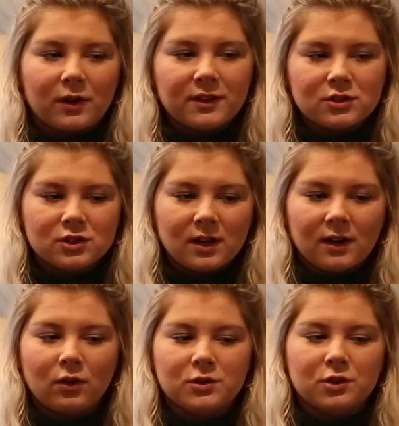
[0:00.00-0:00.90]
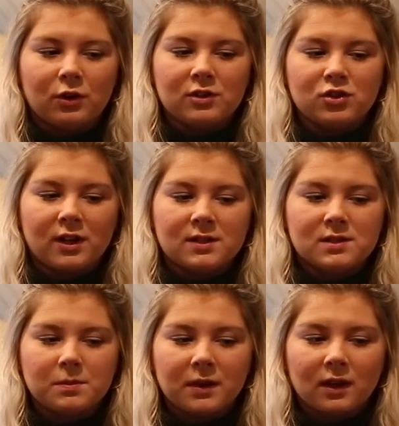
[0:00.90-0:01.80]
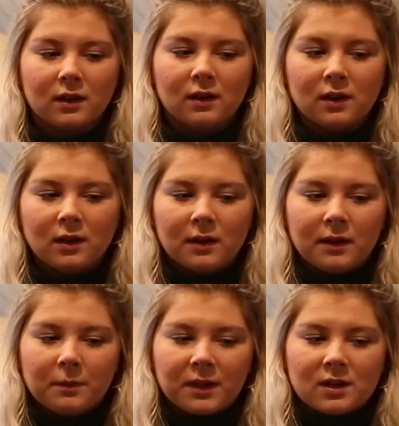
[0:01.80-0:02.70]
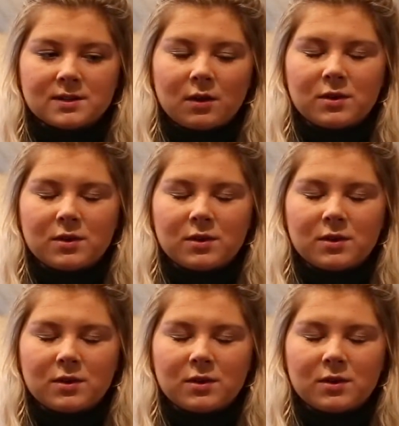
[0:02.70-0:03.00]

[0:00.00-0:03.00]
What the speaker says: I think she kind of holds a grudge against me because I